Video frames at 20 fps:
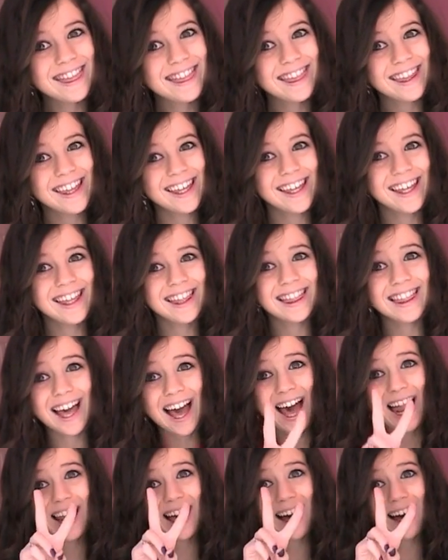thing
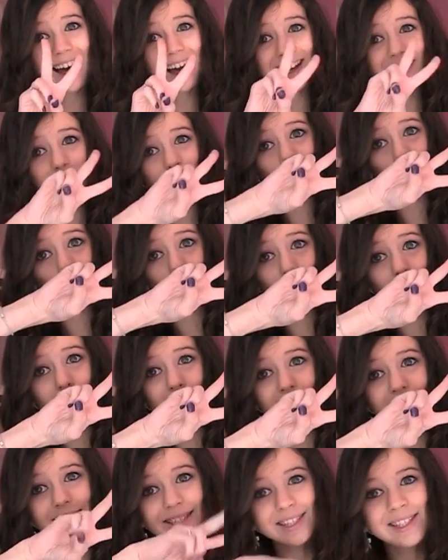that I
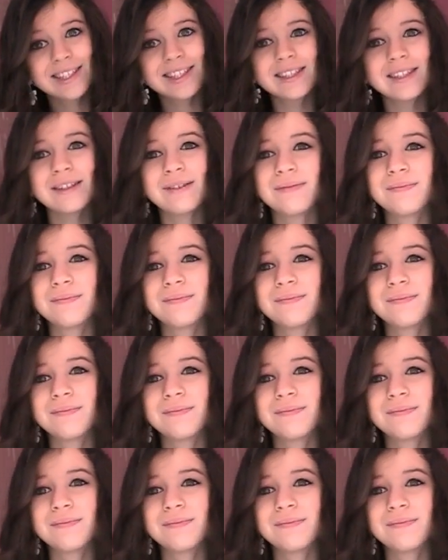want.